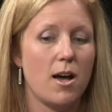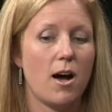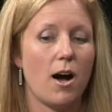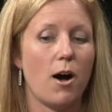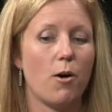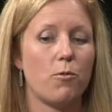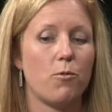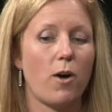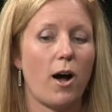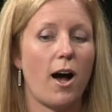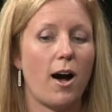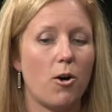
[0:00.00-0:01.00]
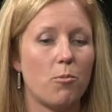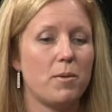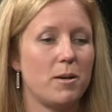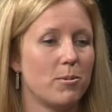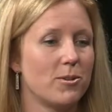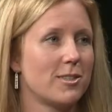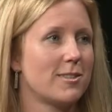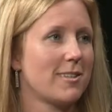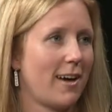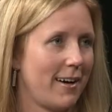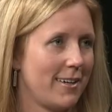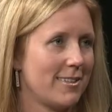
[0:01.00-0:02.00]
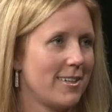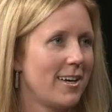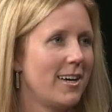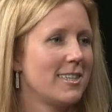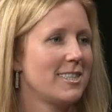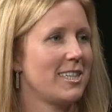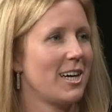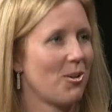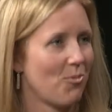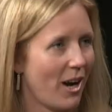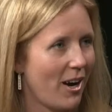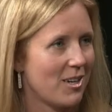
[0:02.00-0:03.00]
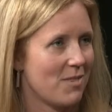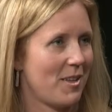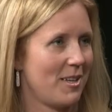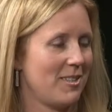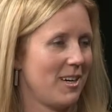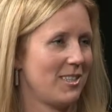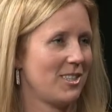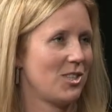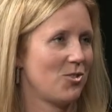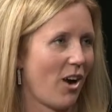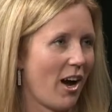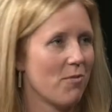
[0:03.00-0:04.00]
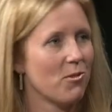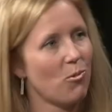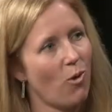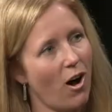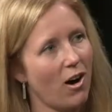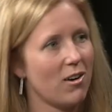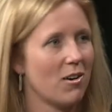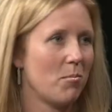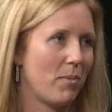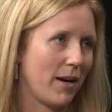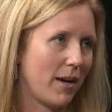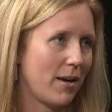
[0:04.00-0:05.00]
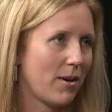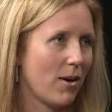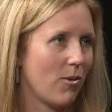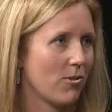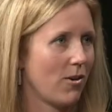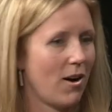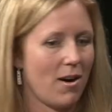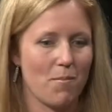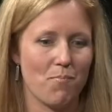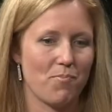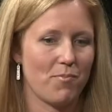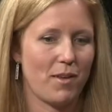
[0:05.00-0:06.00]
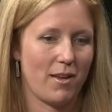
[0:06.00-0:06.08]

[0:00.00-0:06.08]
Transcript: of how people decide to get around if they decide to drive or walk or bike or um,